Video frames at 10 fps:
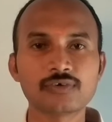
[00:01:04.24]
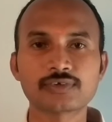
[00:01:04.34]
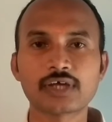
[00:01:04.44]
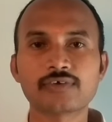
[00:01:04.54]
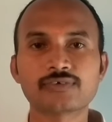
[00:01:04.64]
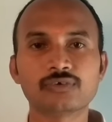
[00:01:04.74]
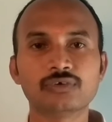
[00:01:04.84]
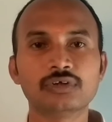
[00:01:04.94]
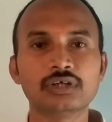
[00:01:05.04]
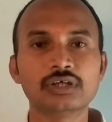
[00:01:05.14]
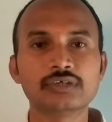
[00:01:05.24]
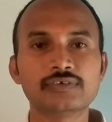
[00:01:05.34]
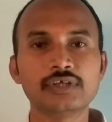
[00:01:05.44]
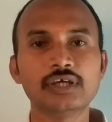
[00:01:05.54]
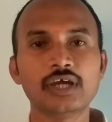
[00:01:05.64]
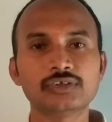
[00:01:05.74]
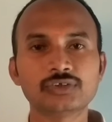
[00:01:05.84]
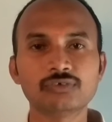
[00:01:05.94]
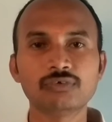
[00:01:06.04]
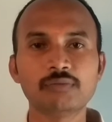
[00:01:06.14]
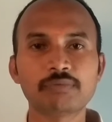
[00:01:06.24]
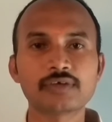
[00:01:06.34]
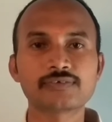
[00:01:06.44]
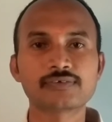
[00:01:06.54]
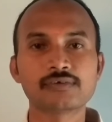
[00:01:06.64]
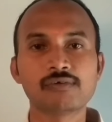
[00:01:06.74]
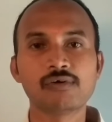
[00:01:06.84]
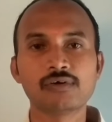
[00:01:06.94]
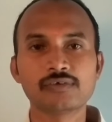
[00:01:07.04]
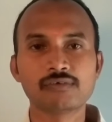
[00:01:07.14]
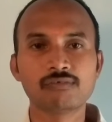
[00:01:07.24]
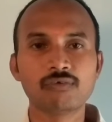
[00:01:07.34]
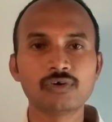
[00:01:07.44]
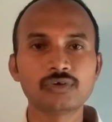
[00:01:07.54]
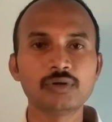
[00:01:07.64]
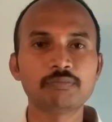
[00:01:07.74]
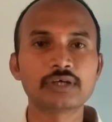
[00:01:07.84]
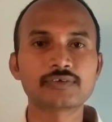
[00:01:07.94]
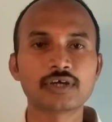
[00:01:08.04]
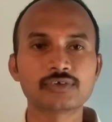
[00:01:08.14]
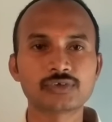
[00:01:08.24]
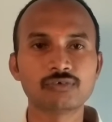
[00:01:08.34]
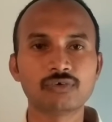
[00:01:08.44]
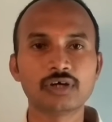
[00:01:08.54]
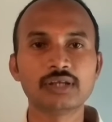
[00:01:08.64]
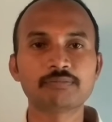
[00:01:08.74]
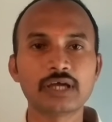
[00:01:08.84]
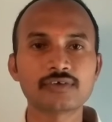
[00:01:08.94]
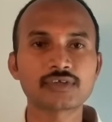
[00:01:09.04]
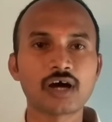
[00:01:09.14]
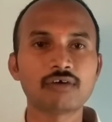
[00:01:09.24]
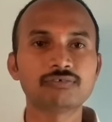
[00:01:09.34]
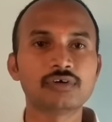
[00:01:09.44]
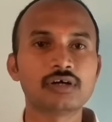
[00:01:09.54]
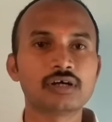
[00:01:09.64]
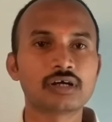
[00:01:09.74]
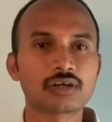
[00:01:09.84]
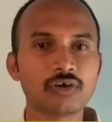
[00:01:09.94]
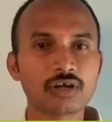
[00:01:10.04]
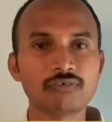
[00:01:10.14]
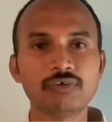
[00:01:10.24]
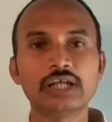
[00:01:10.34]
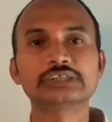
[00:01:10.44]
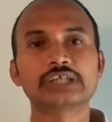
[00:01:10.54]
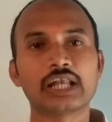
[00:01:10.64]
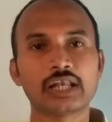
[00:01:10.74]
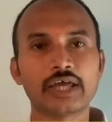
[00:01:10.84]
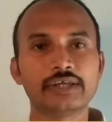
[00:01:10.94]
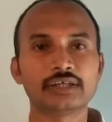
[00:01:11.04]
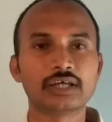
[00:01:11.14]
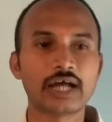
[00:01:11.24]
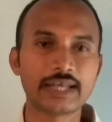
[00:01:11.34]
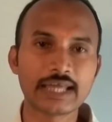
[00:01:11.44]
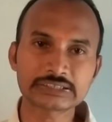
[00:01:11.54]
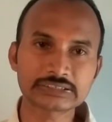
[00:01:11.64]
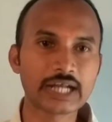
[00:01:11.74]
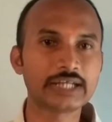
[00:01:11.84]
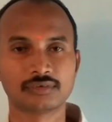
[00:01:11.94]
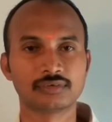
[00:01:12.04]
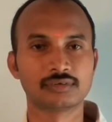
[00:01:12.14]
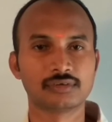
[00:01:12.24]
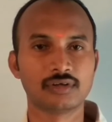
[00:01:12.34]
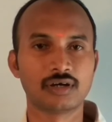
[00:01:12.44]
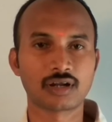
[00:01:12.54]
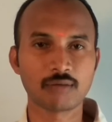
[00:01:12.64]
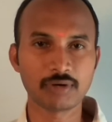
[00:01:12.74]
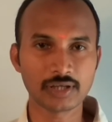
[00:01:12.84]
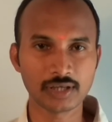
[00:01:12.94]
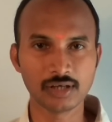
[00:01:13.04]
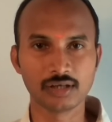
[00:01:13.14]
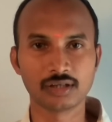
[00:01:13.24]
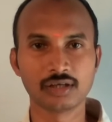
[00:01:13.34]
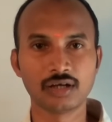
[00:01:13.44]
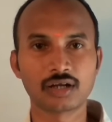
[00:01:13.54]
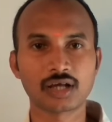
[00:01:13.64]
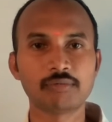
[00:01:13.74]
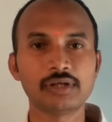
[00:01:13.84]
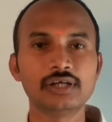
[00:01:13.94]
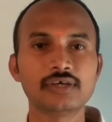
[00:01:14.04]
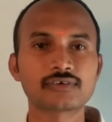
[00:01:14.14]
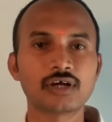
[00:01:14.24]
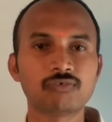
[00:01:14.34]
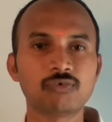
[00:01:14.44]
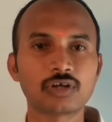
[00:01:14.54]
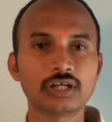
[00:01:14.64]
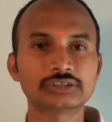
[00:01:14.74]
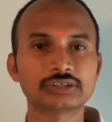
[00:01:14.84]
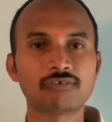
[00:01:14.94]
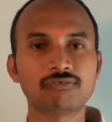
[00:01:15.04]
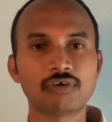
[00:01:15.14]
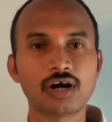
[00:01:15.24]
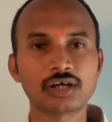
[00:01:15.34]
gives rise to CH2O plus O2 plus H2O in presence of chlorophyll and sunlight. And next scientist, Robert Hill. Robert Hill discovered photolysis of